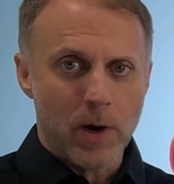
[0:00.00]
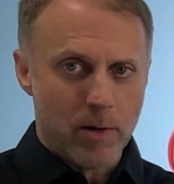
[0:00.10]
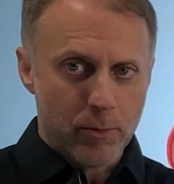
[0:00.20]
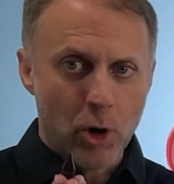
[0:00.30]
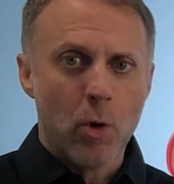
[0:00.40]
I
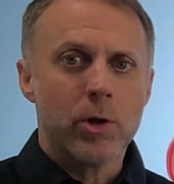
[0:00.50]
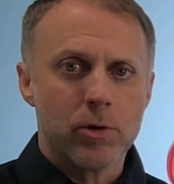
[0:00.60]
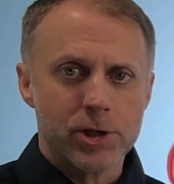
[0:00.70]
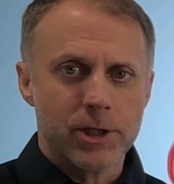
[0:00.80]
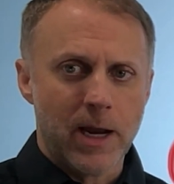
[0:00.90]
don't know
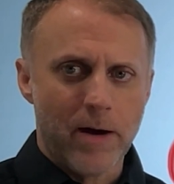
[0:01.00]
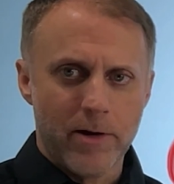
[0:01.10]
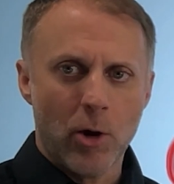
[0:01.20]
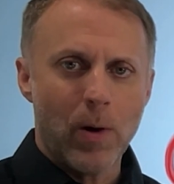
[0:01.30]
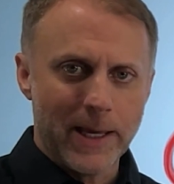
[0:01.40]
your
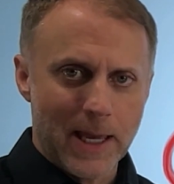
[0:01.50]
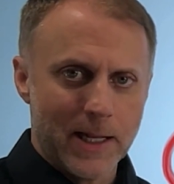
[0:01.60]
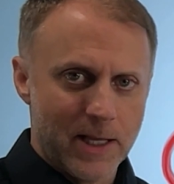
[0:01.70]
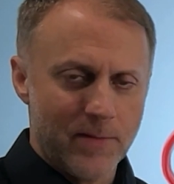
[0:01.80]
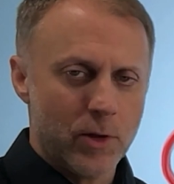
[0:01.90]
scenario. I
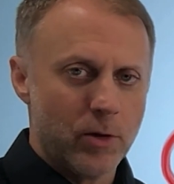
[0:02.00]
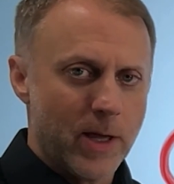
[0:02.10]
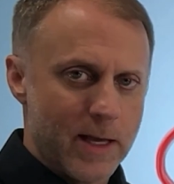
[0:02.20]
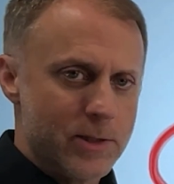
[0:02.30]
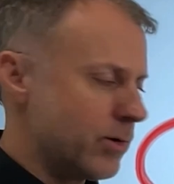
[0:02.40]
can't give you
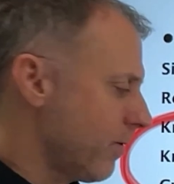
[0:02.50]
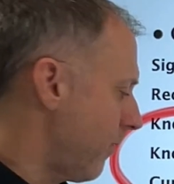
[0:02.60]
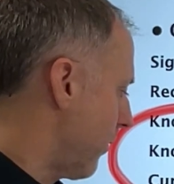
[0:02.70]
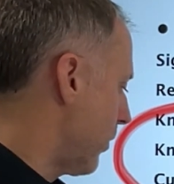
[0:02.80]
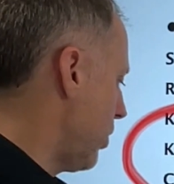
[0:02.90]
the answer
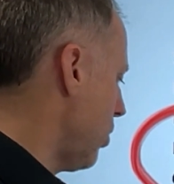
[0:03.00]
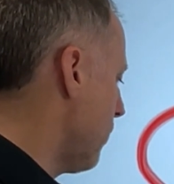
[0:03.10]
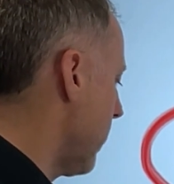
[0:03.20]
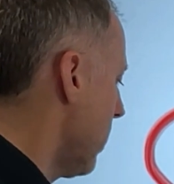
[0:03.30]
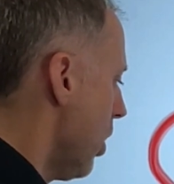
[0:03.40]
for you,
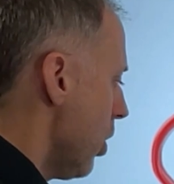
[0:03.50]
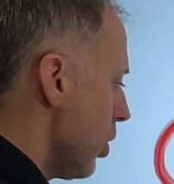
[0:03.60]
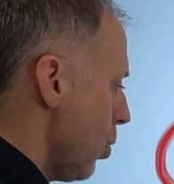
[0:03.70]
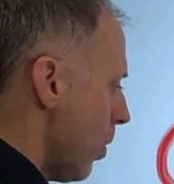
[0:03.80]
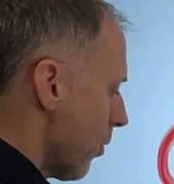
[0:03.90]
but
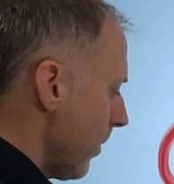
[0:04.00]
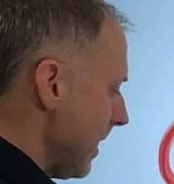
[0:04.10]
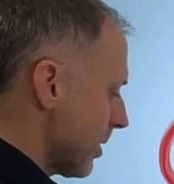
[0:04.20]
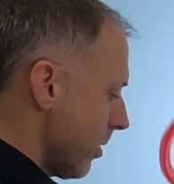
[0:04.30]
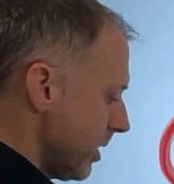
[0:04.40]
you want to
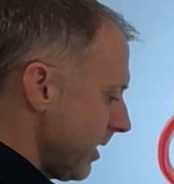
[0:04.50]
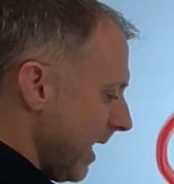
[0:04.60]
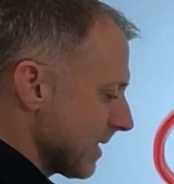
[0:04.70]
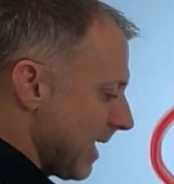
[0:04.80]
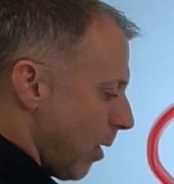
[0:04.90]
research
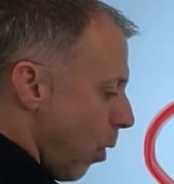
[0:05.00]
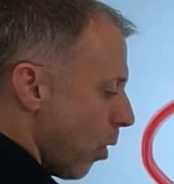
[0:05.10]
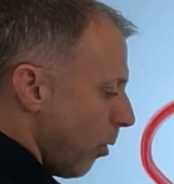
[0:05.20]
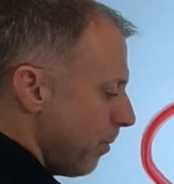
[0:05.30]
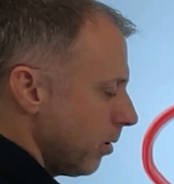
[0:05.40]
things like
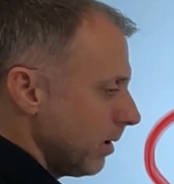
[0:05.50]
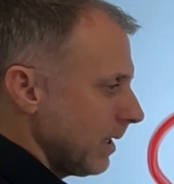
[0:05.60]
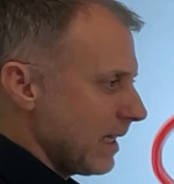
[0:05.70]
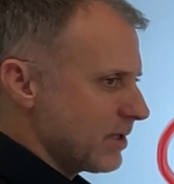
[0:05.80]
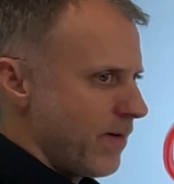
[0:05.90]
oil
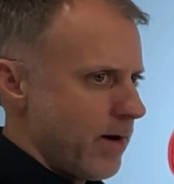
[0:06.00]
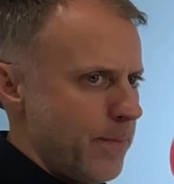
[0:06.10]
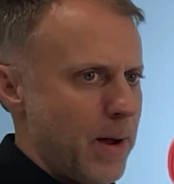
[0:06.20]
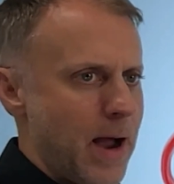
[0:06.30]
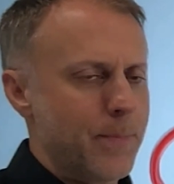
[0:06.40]
pulling. That's very
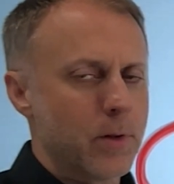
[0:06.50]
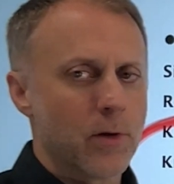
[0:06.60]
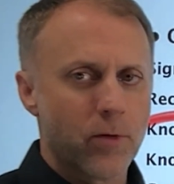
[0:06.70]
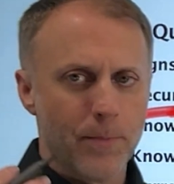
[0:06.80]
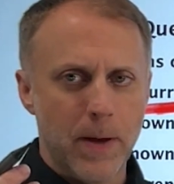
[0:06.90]
popular
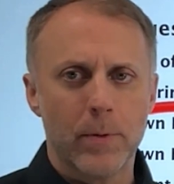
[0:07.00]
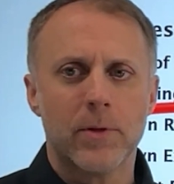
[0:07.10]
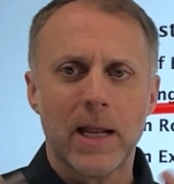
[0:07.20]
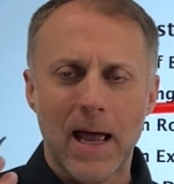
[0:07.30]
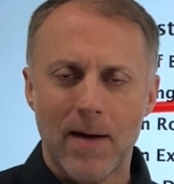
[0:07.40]
for people
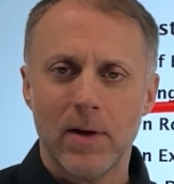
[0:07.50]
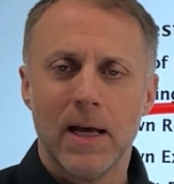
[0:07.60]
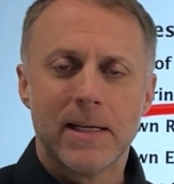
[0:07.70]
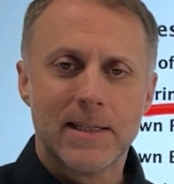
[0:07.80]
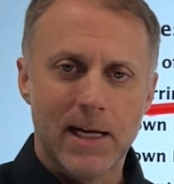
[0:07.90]
that have
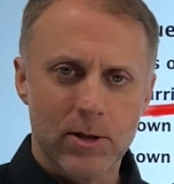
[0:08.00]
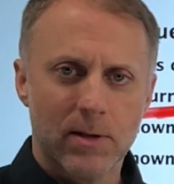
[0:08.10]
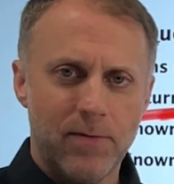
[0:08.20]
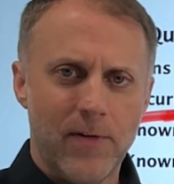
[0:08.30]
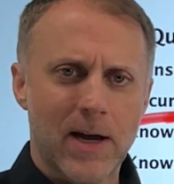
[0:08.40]
dental
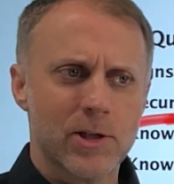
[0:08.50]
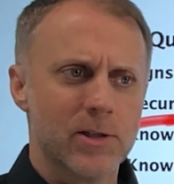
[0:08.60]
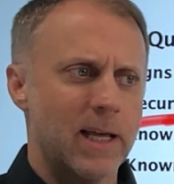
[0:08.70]
infections.